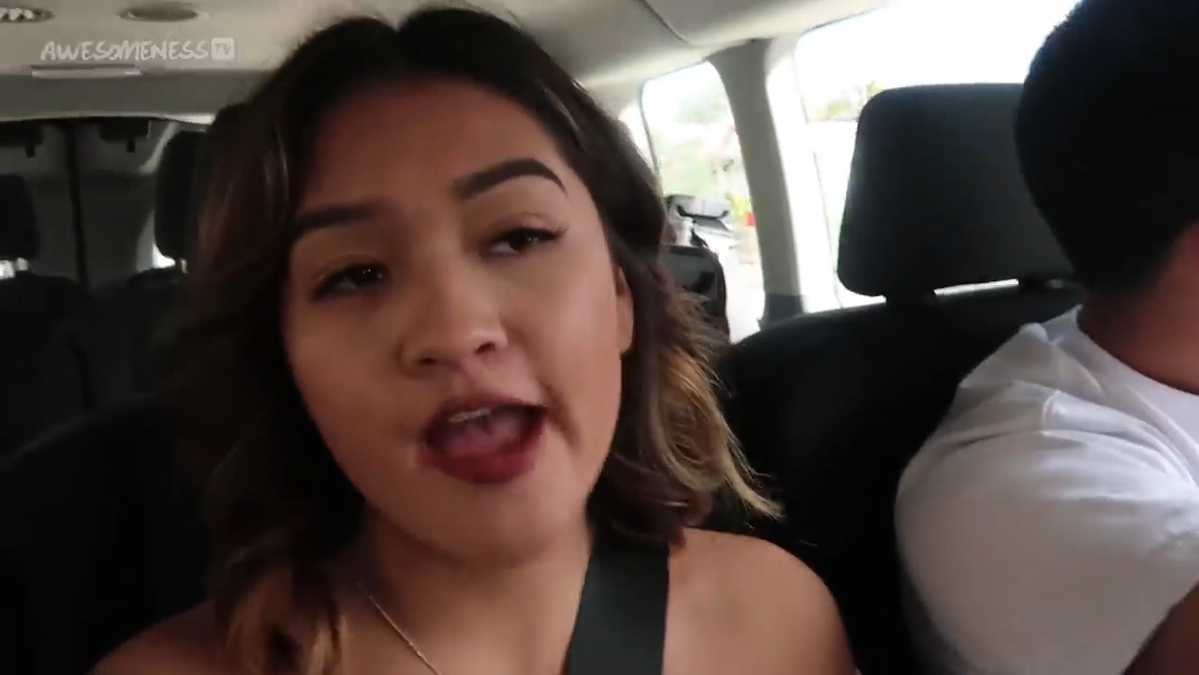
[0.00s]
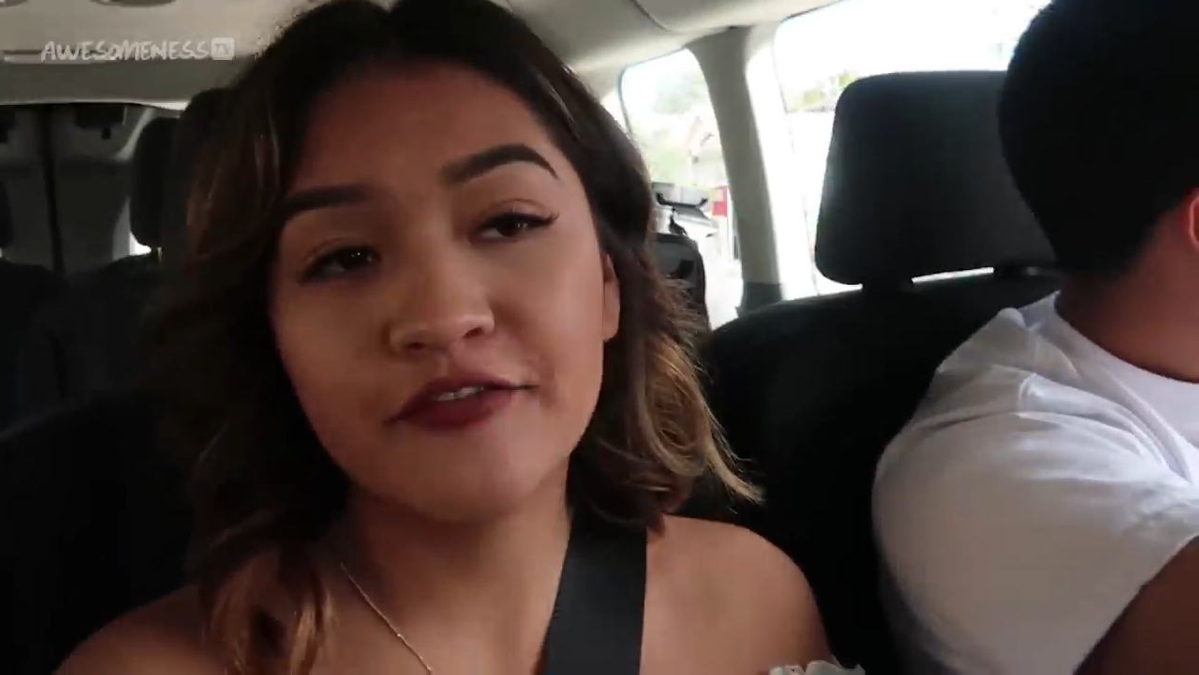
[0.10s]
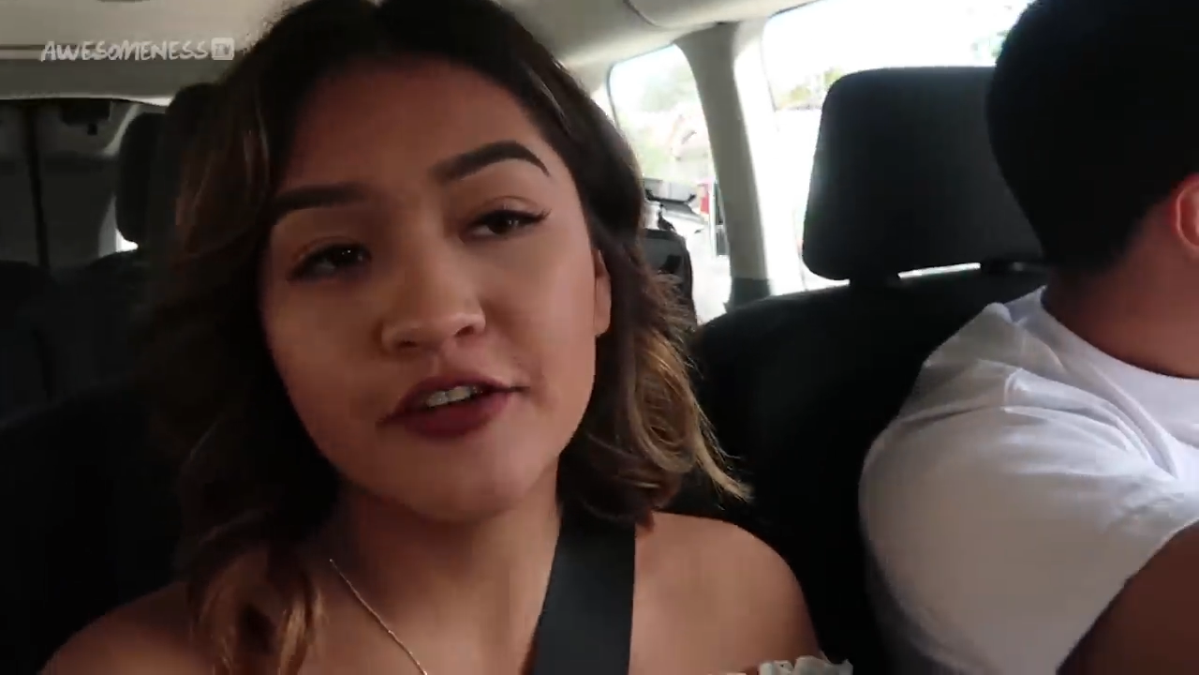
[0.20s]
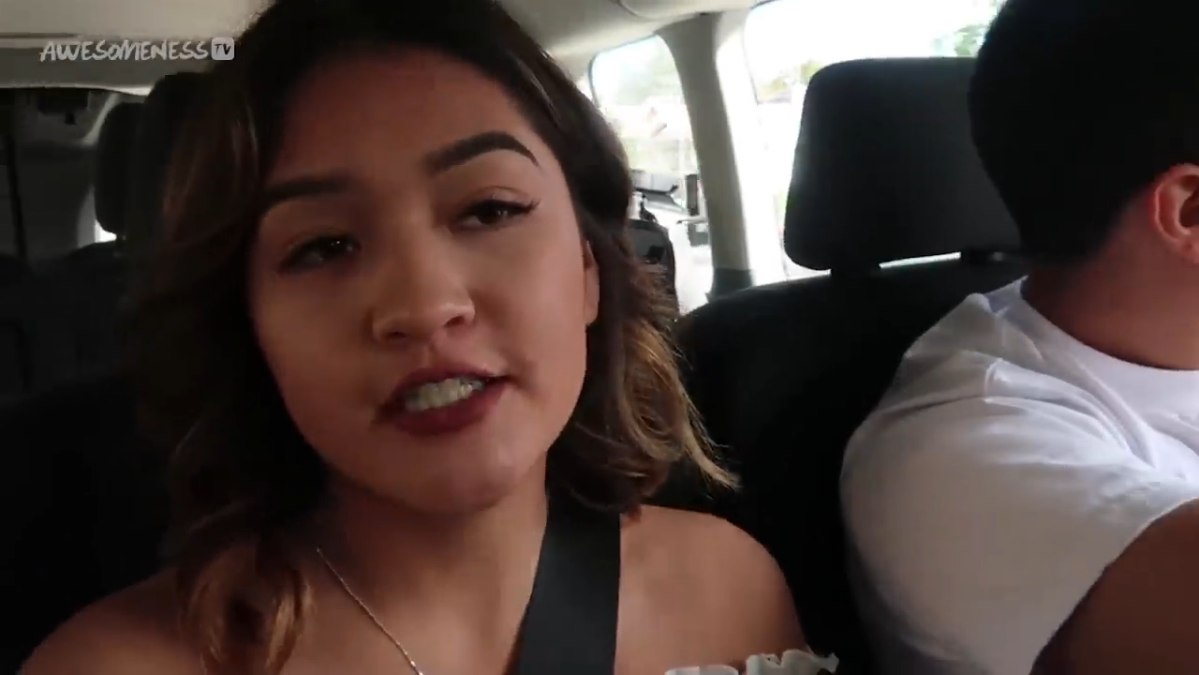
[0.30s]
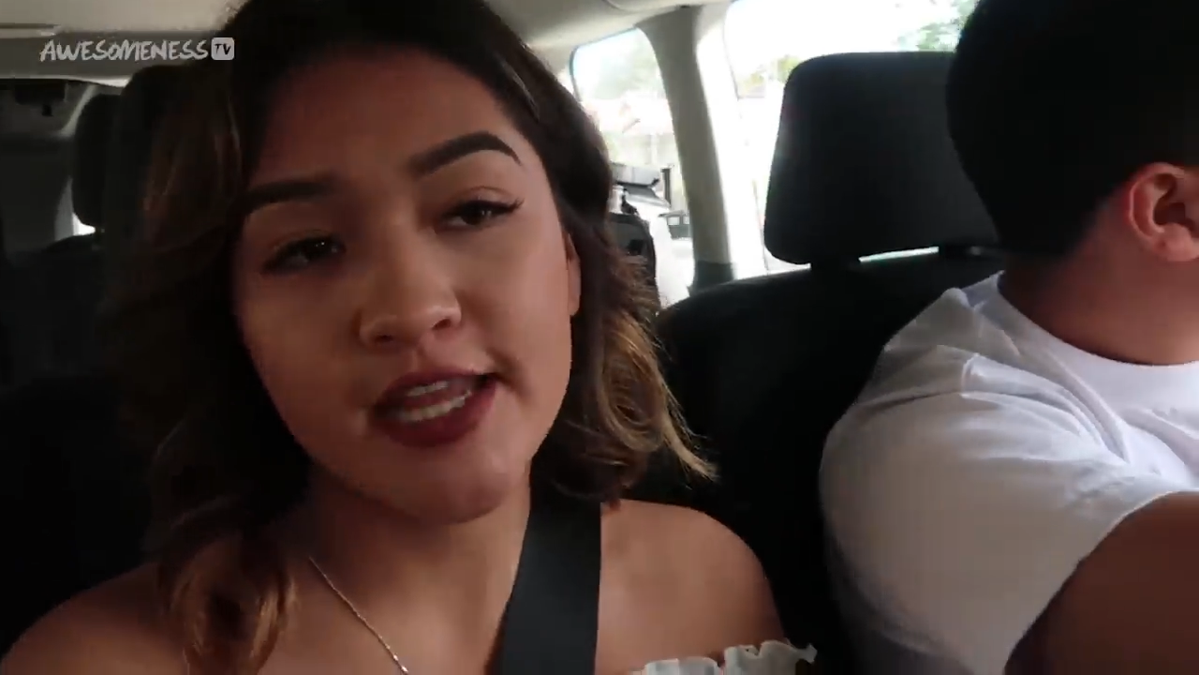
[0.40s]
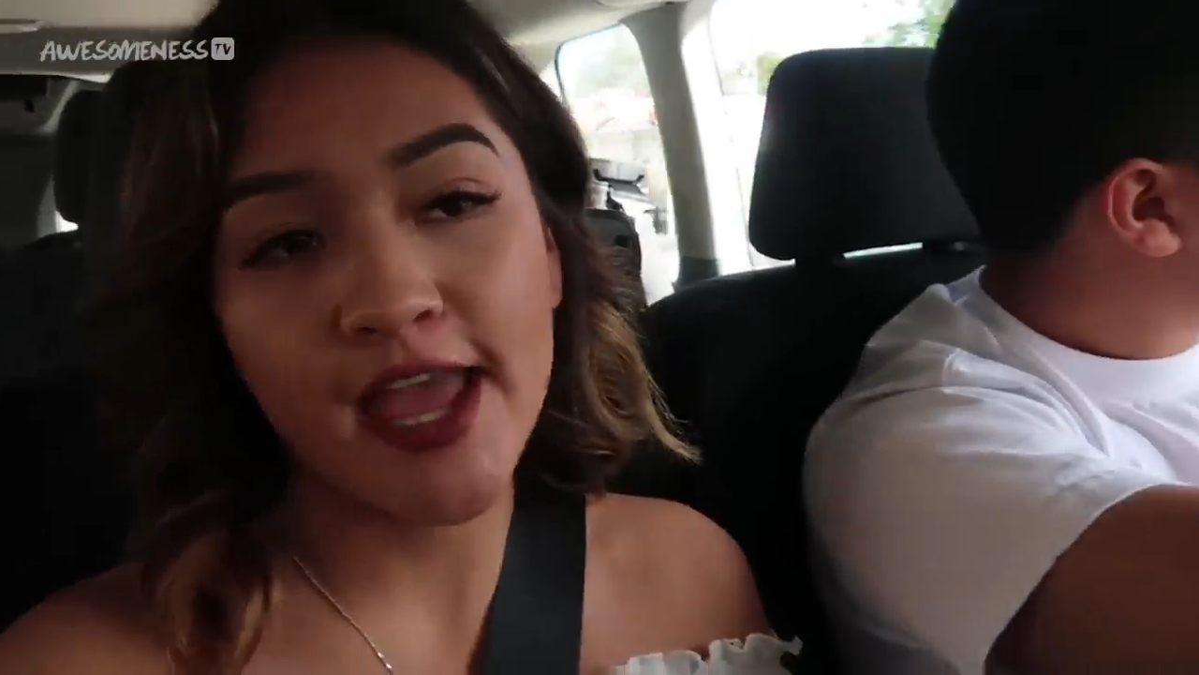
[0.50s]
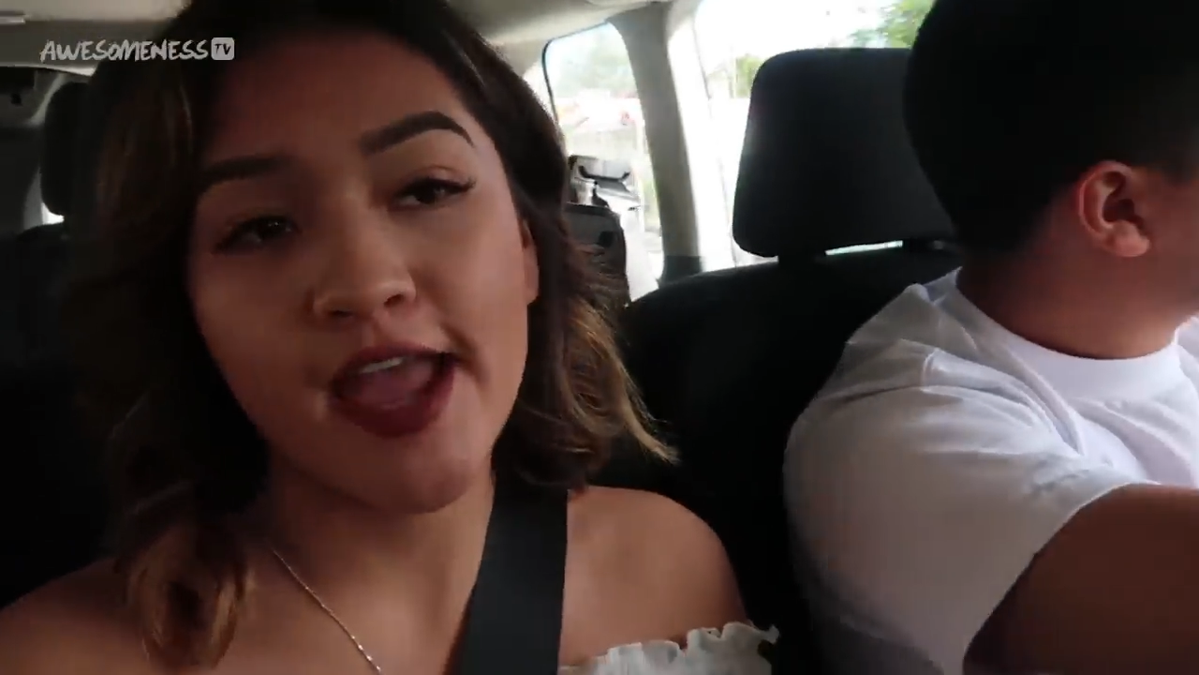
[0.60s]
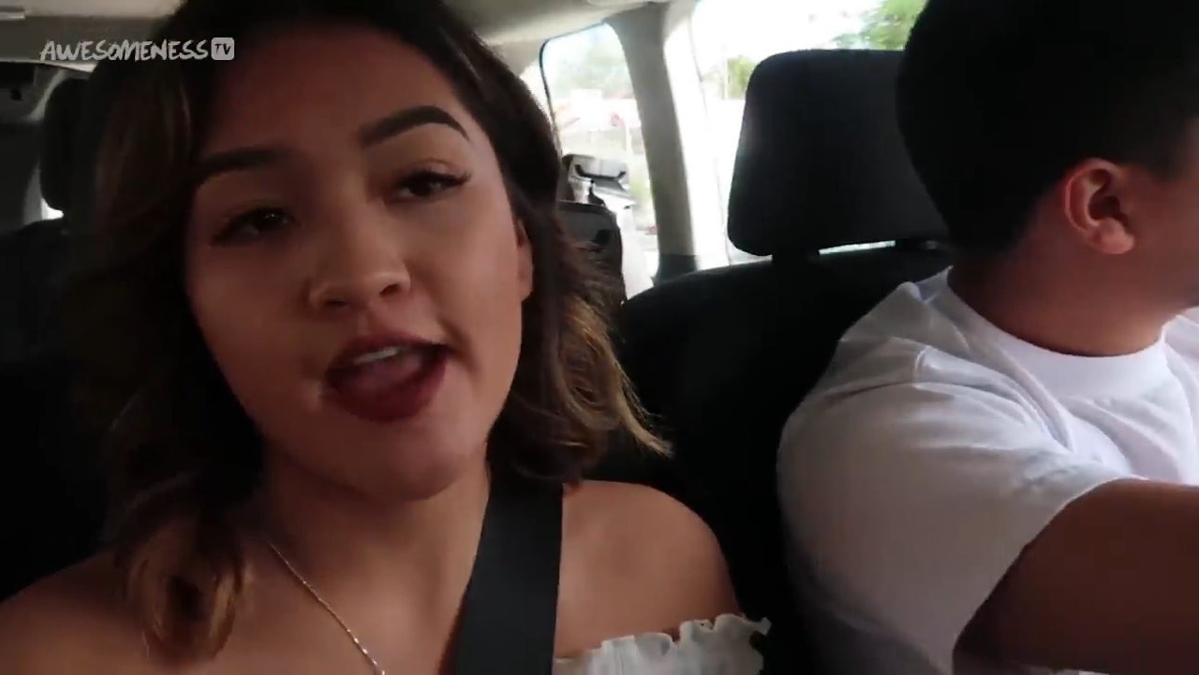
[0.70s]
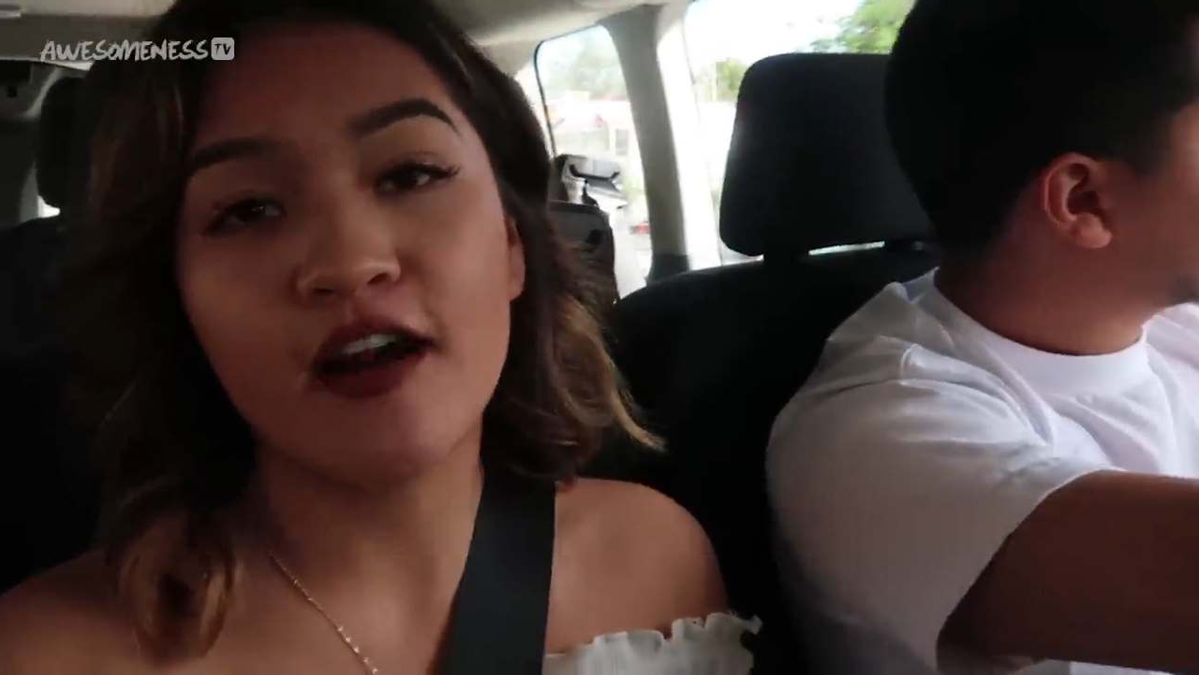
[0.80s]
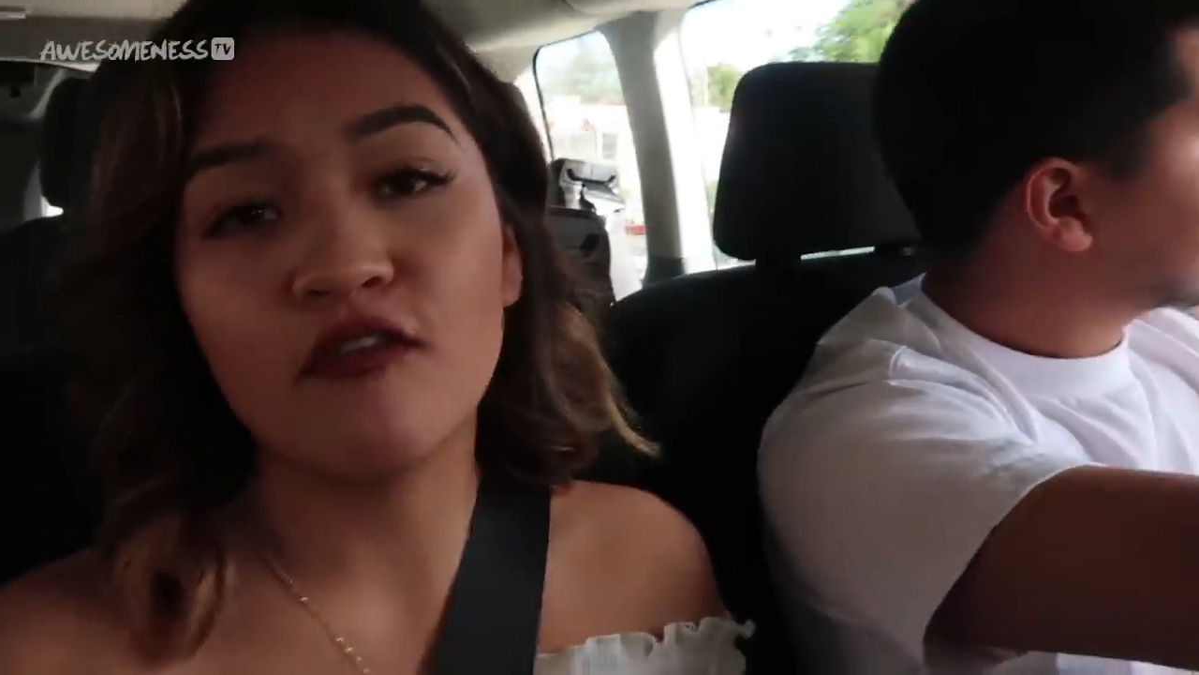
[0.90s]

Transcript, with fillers: every day